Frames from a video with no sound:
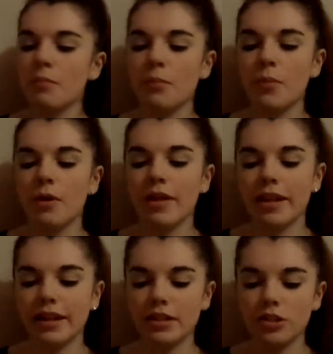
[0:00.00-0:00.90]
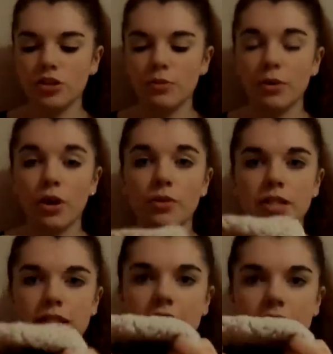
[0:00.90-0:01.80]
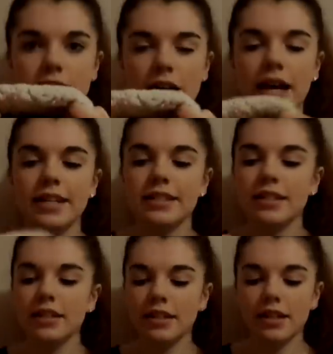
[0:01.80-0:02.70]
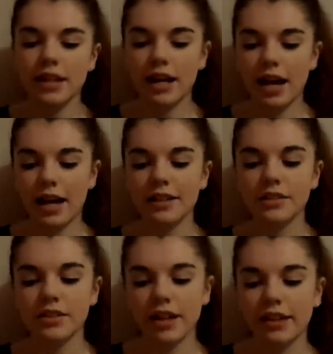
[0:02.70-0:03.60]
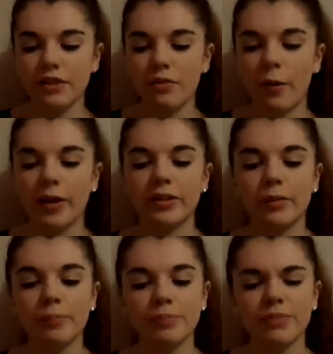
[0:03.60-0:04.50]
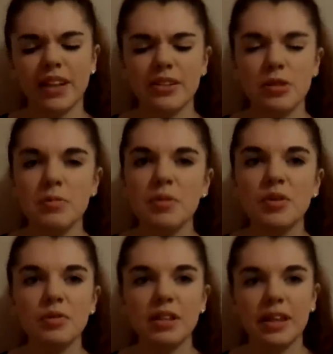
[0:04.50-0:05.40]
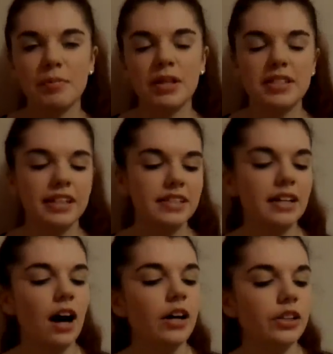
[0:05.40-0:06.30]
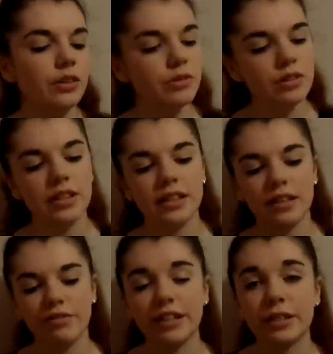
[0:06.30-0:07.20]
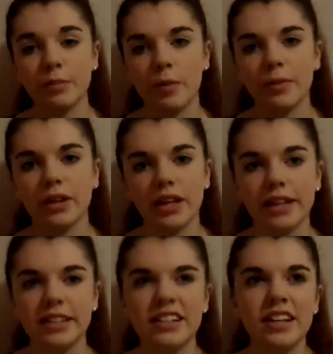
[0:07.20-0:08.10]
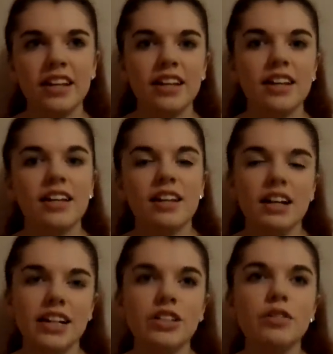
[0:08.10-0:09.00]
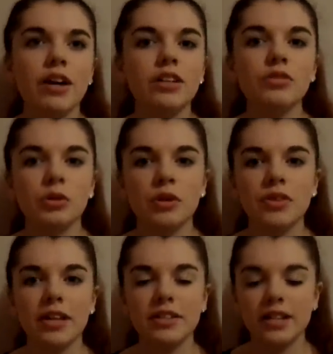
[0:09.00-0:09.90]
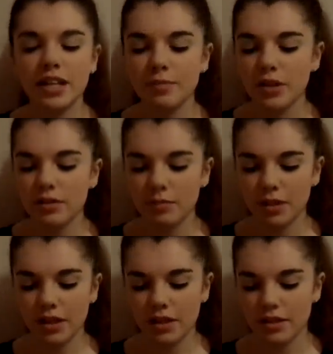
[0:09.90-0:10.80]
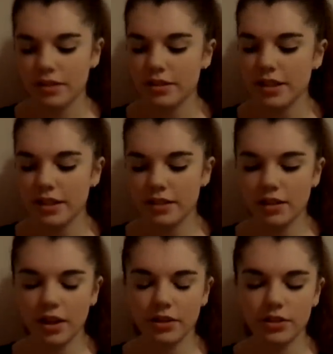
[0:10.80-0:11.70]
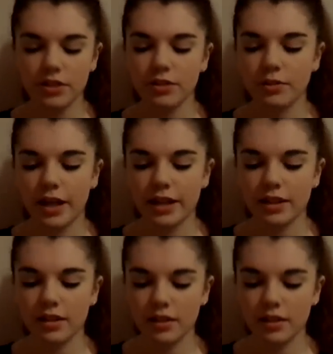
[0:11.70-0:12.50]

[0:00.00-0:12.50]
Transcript: but they're like super cozy inside, and I love wearing them. And some people don't really like mittens because they can't use like their fingers properly, and I do kind of agree with that statement, because it is hard to like